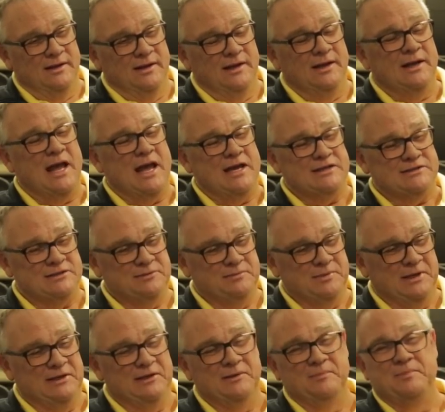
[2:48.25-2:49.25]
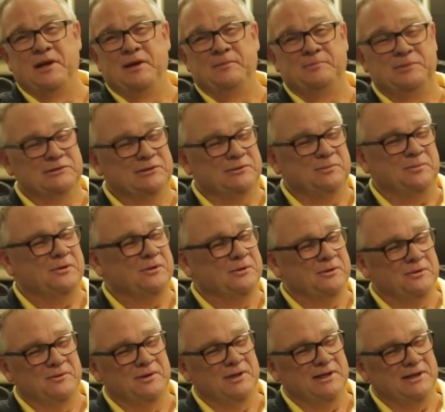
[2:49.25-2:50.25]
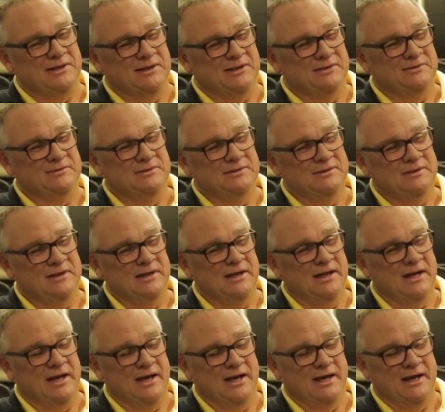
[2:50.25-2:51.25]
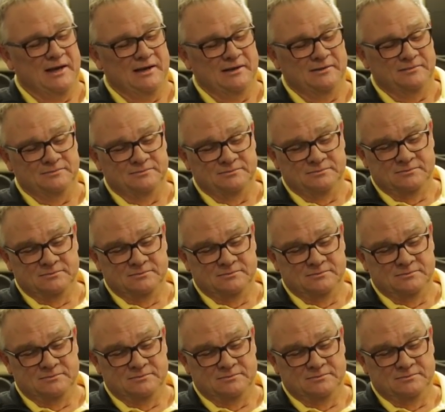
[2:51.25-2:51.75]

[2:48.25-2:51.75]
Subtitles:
It has to be the people of Puerto Rico.